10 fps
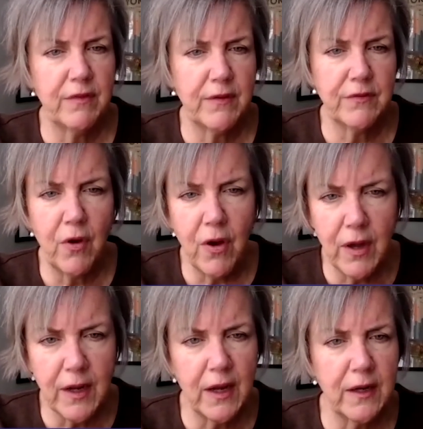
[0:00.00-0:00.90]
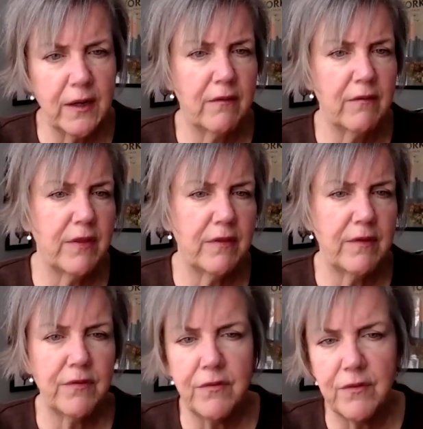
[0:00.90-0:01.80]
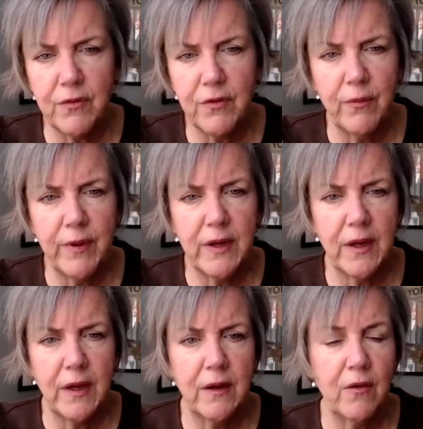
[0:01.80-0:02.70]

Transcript: that's gone on and everything that's still going on,